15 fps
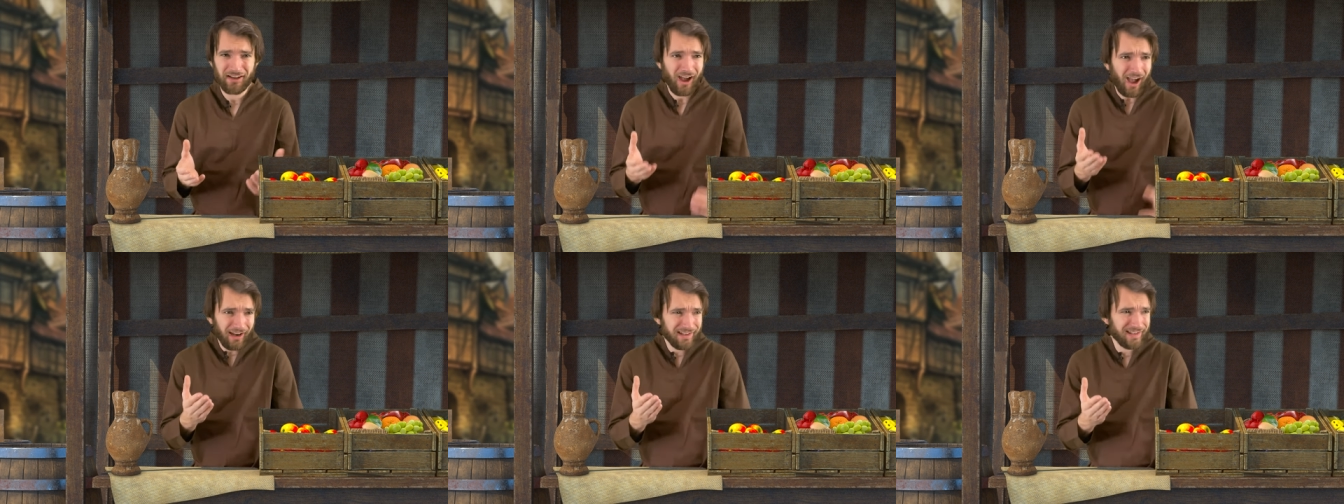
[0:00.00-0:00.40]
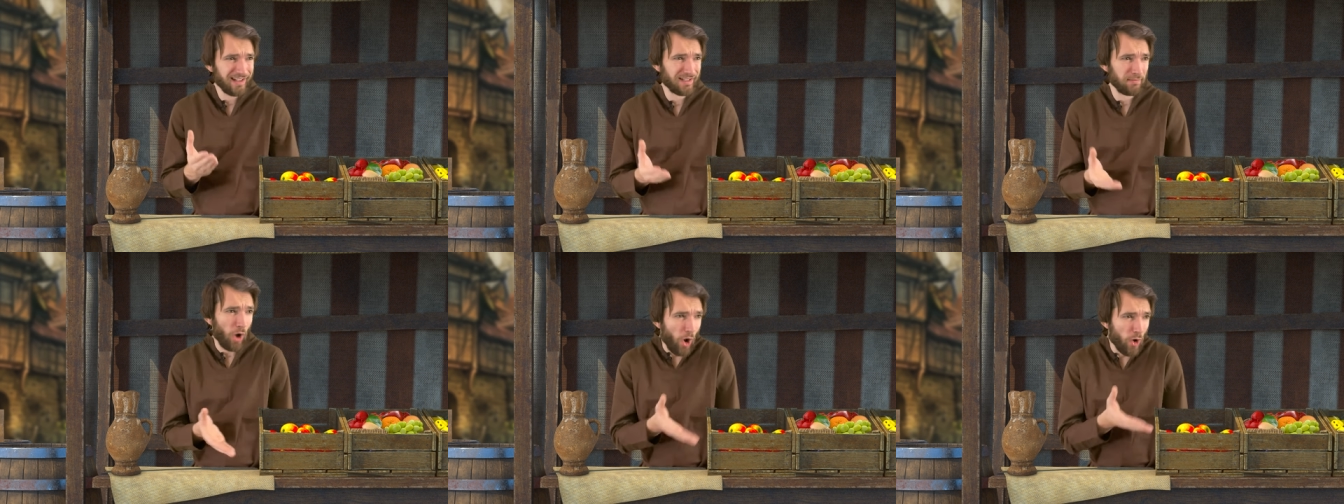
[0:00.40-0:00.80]
I just had
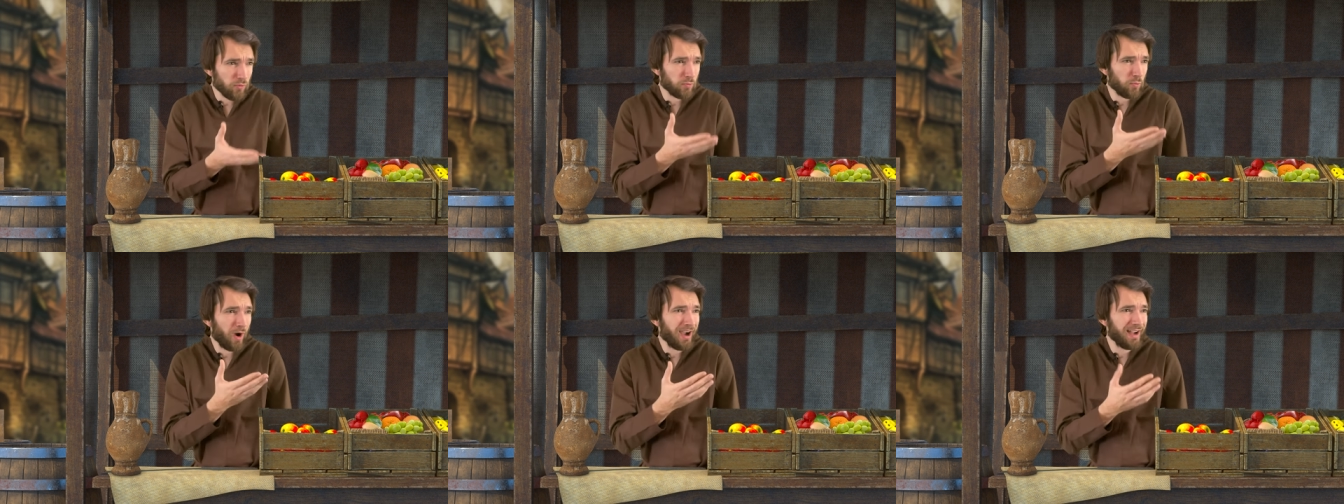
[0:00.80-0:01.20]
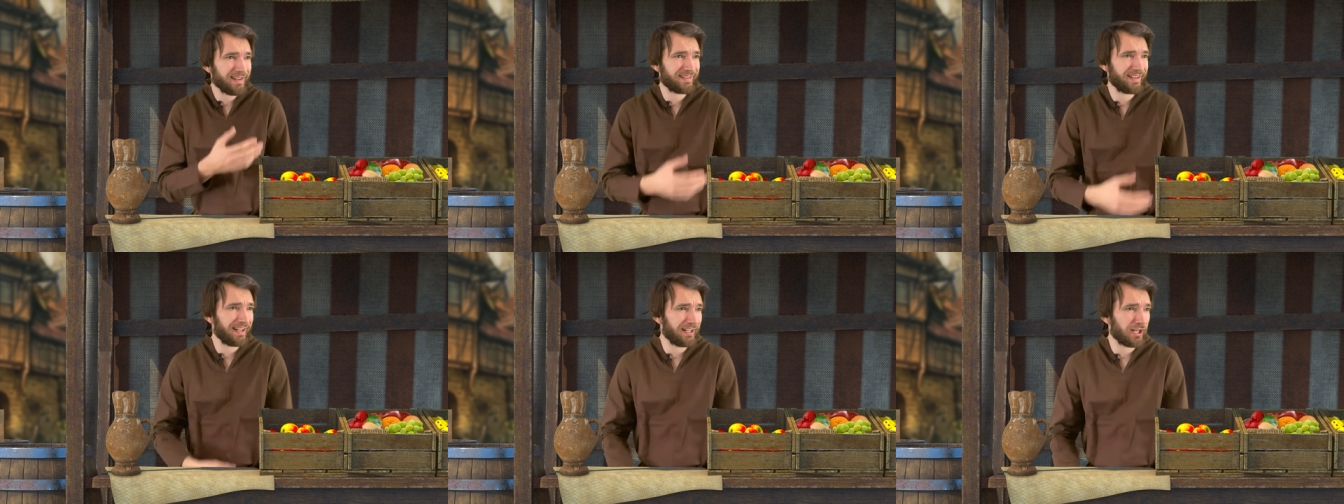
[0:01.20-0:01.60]
some old wine
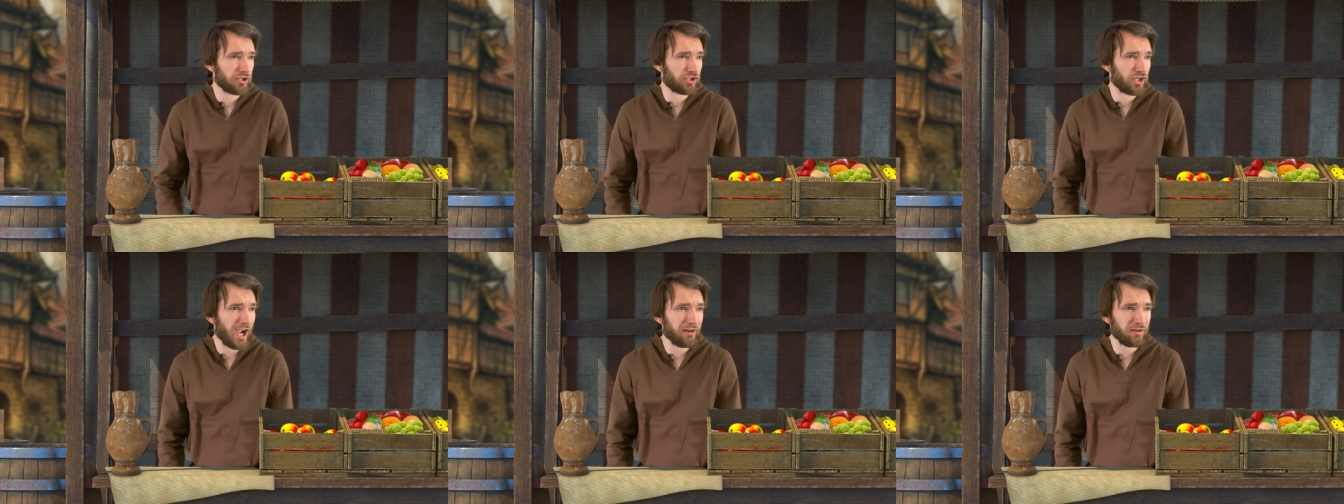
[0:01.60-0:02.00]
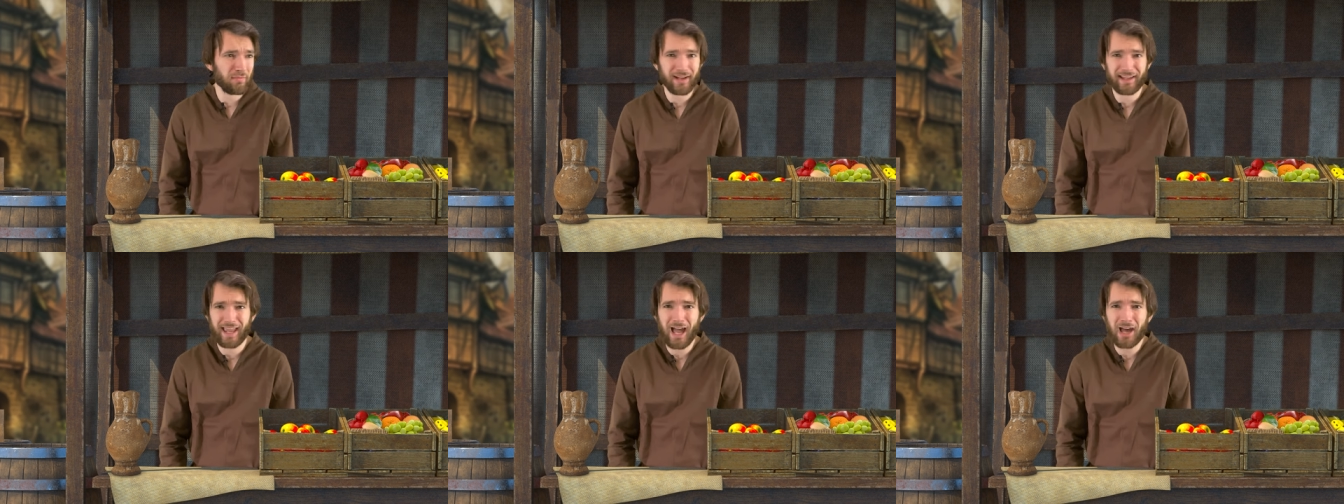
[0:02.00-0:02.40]
sitting in a jar on
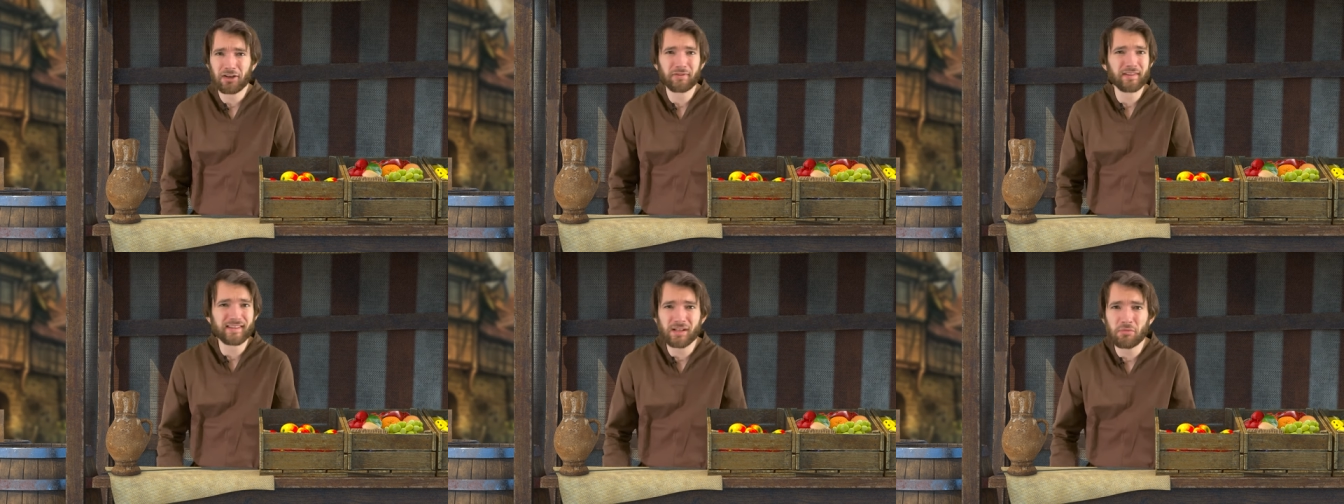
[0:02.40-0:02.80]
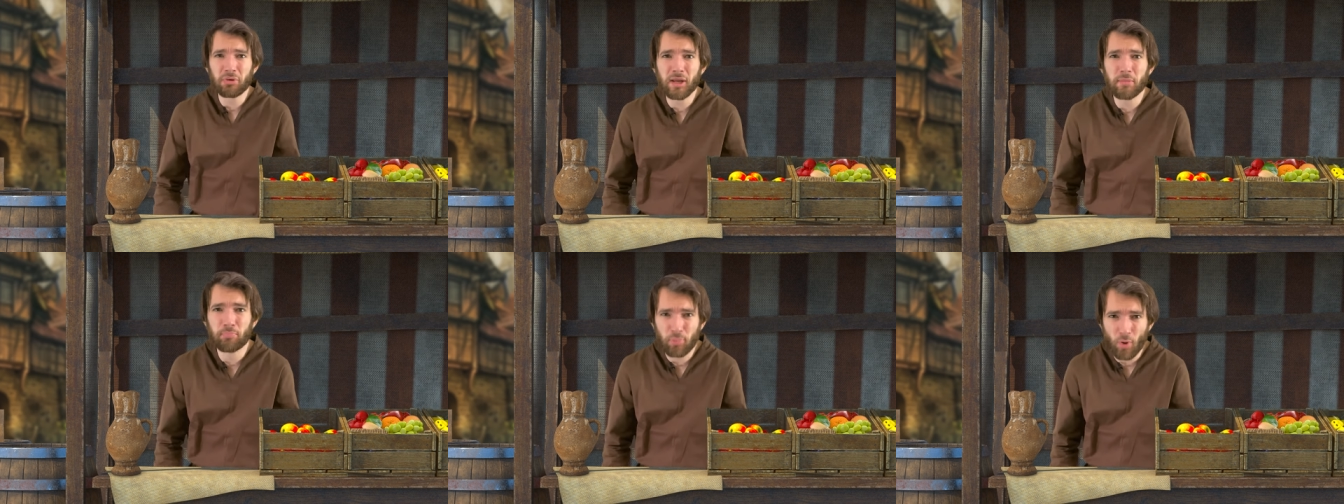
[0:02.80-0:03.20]
my counter and
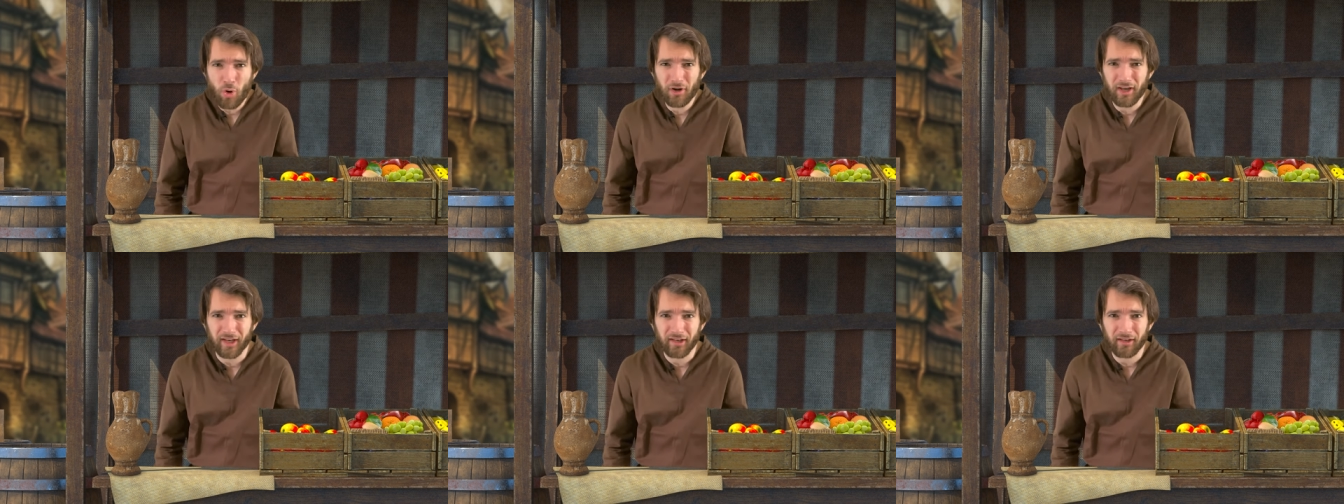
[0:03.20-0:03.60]
somebody bought it.